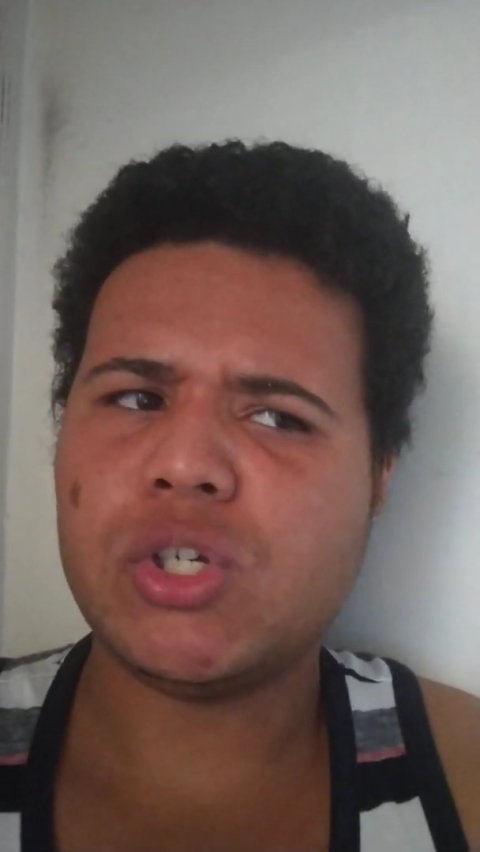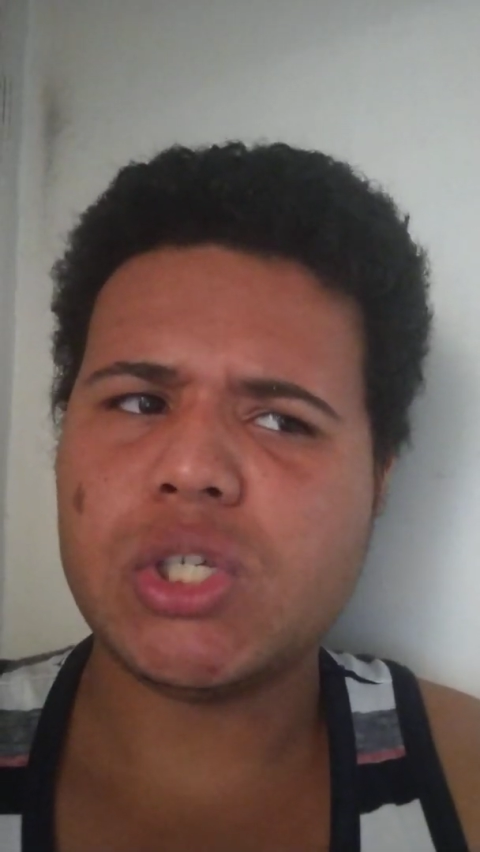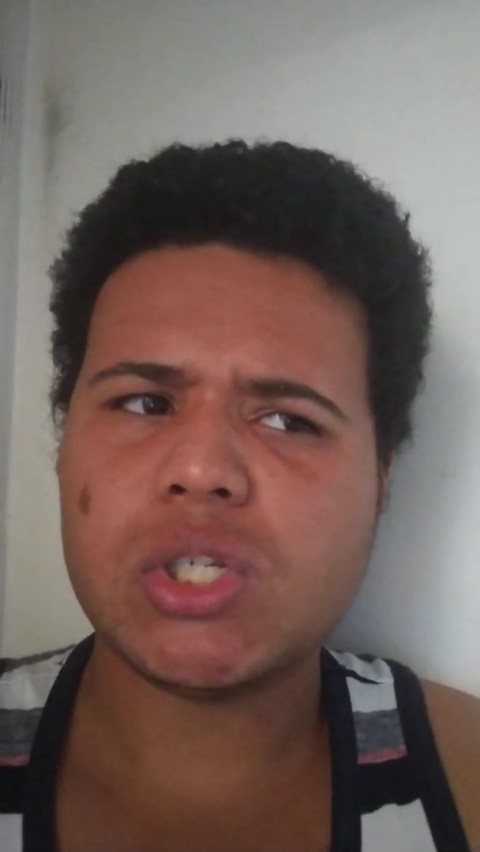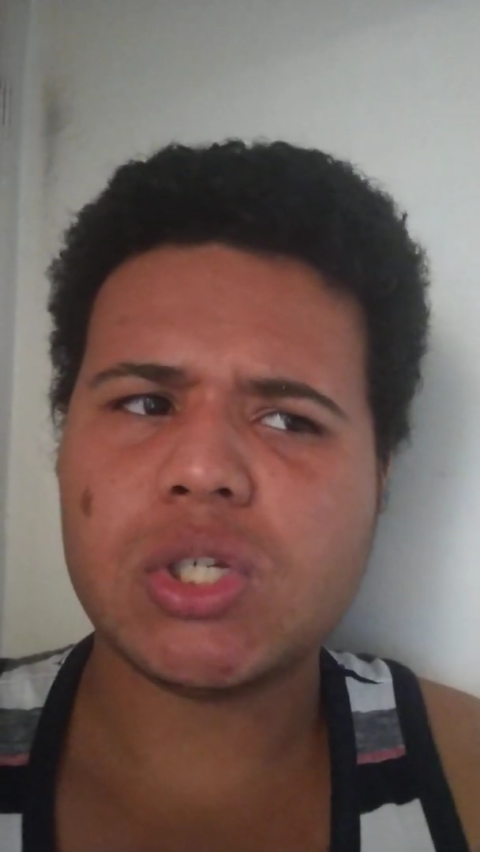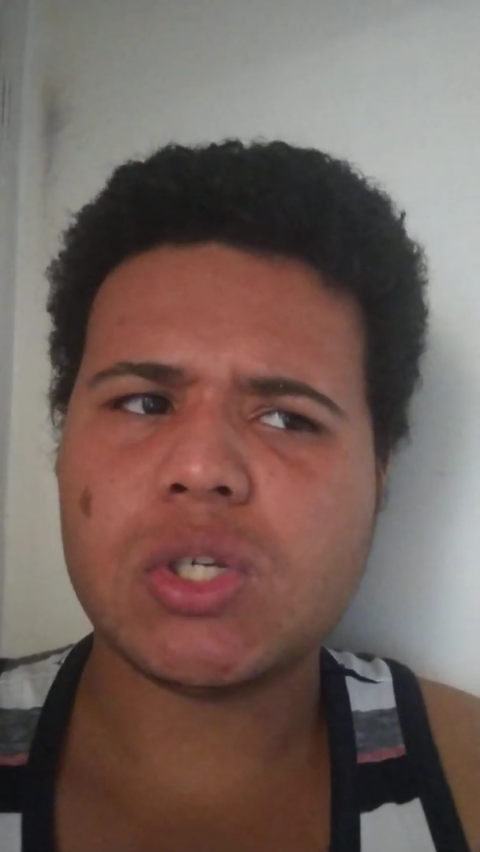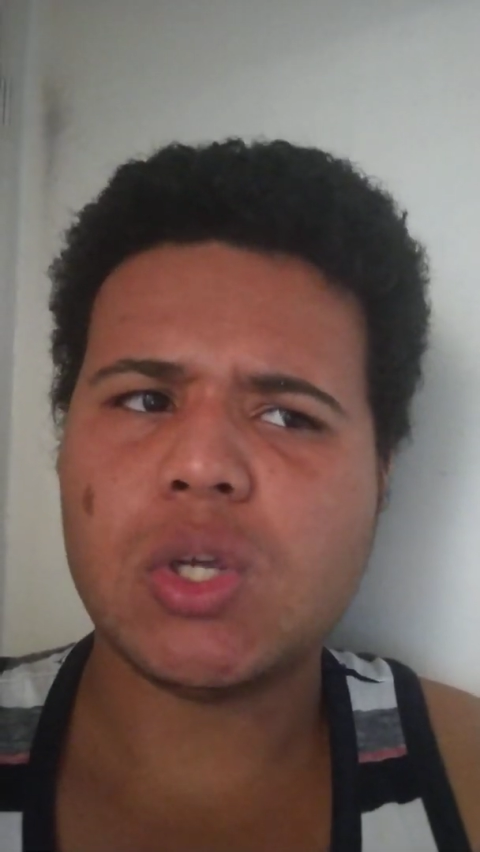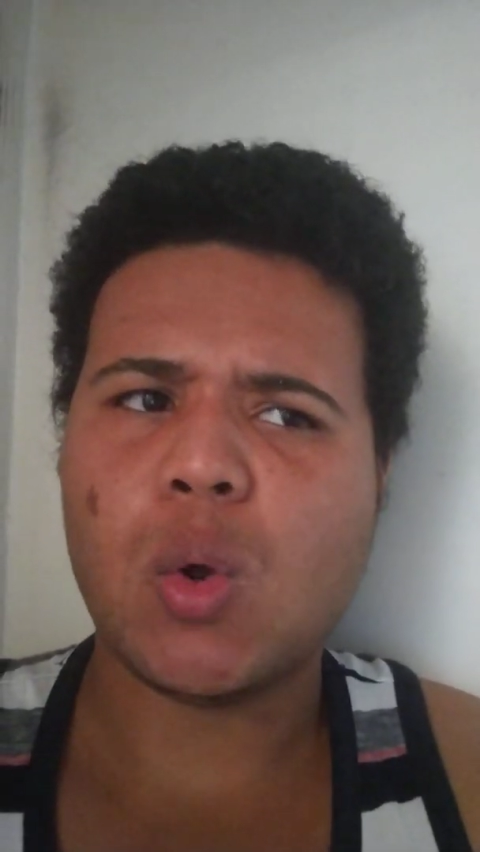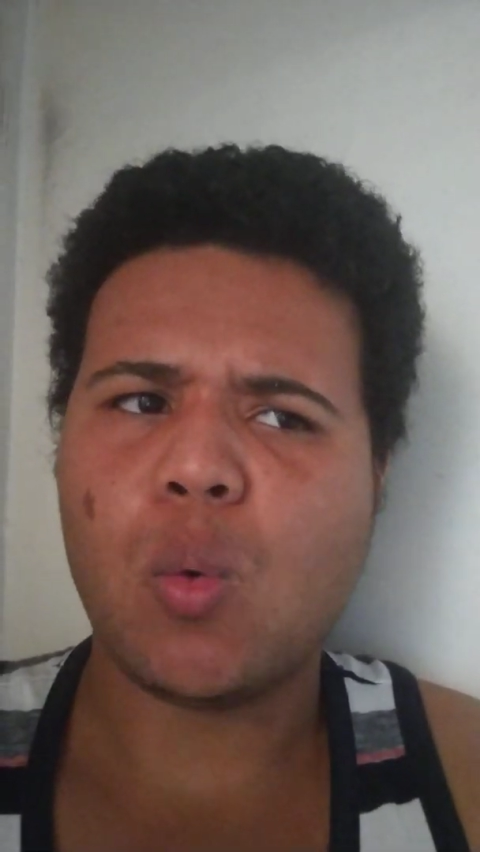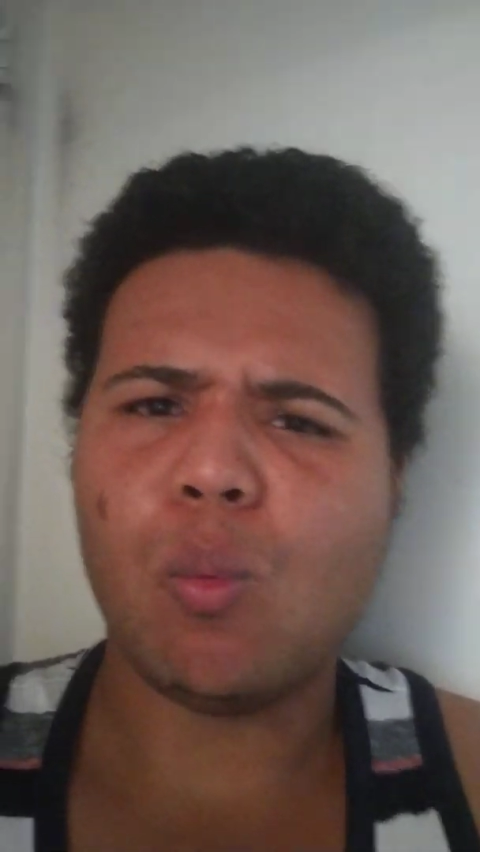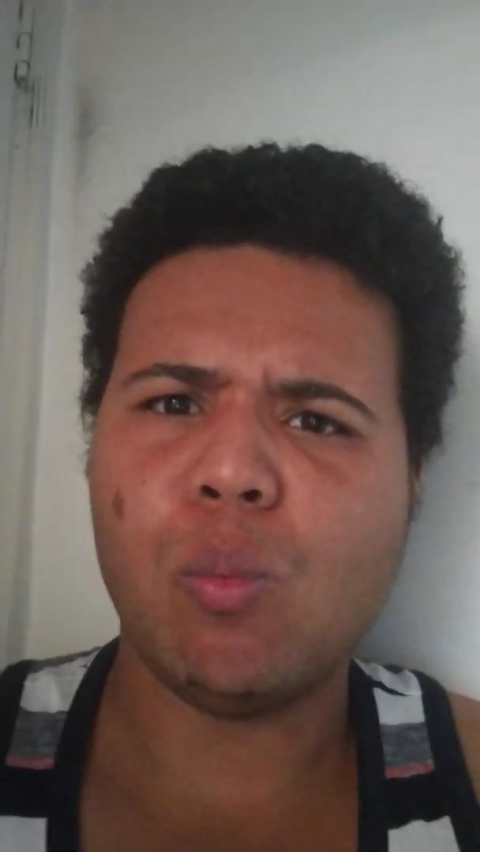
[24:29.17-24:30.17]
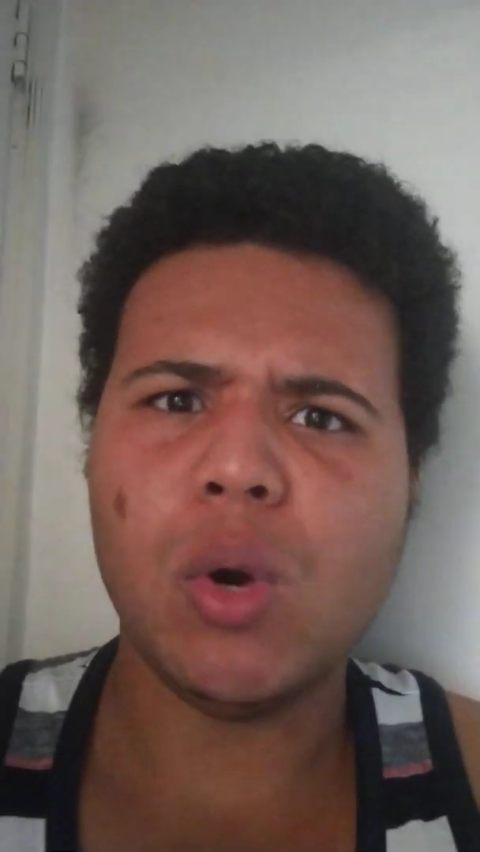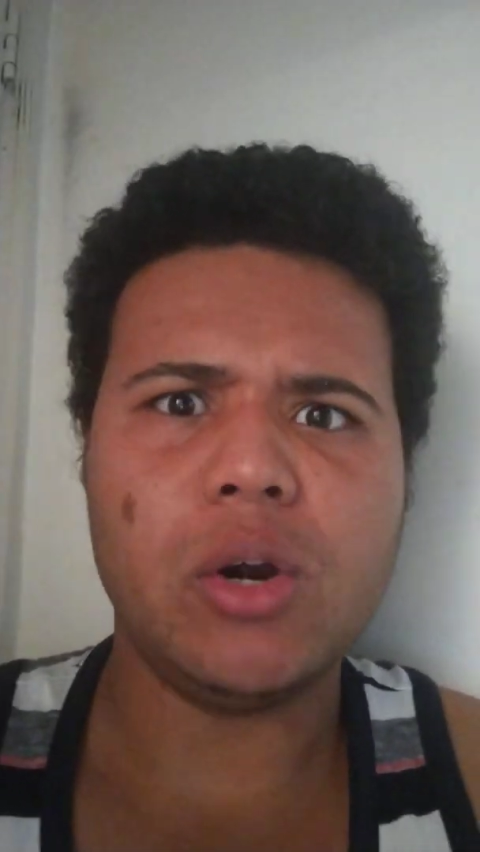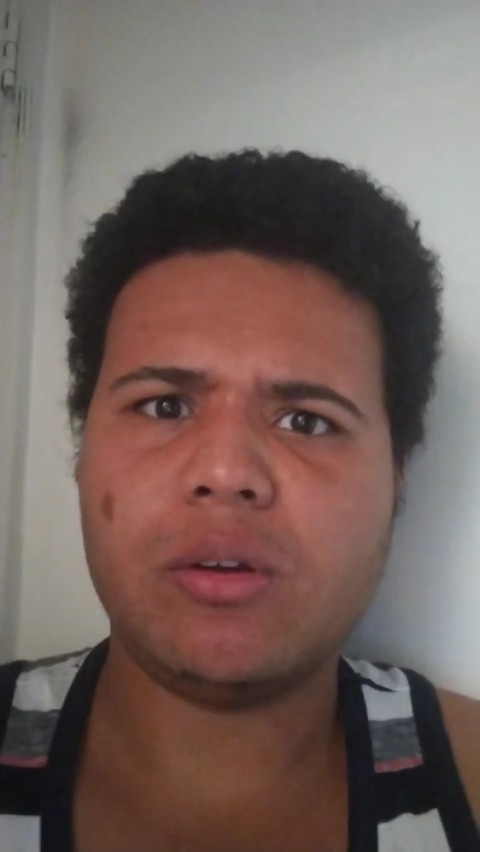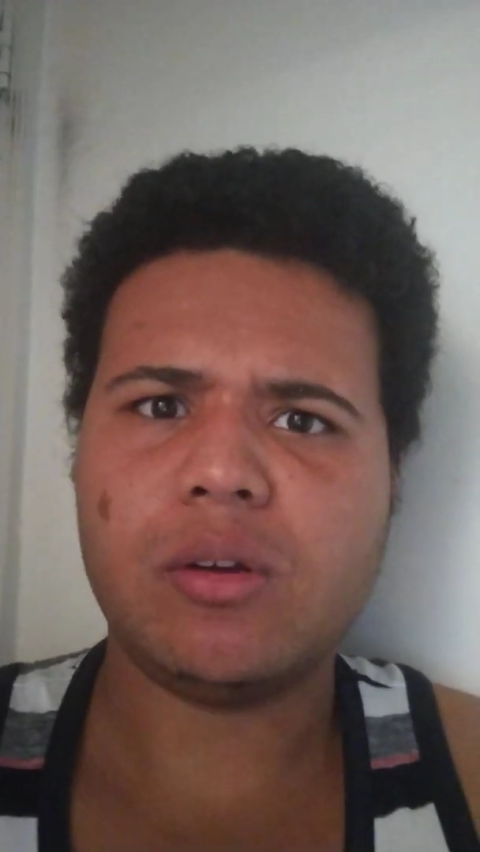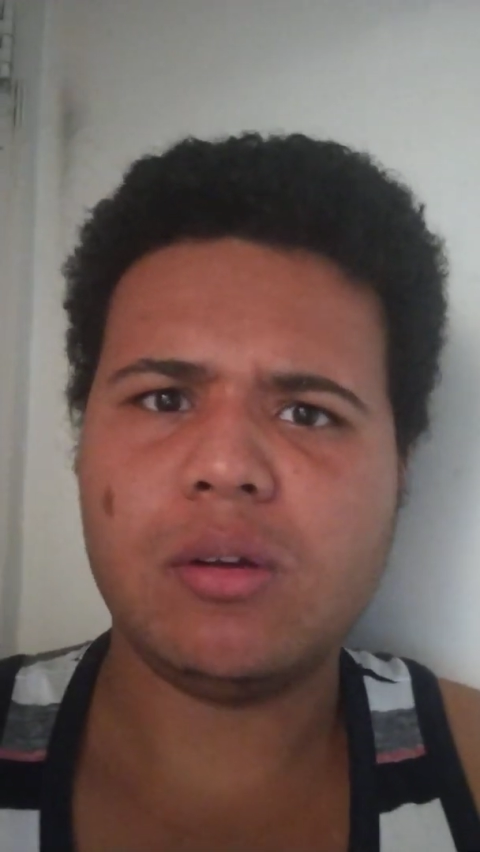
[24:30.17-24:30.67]
just
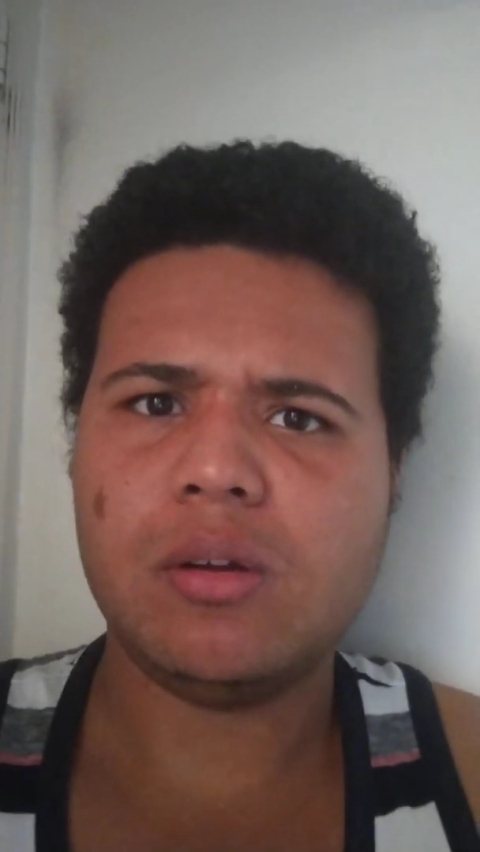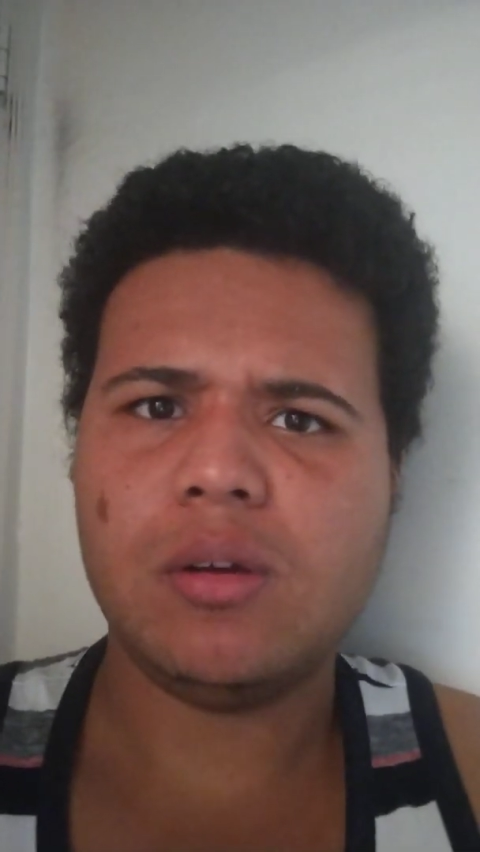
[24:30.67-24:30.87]
work.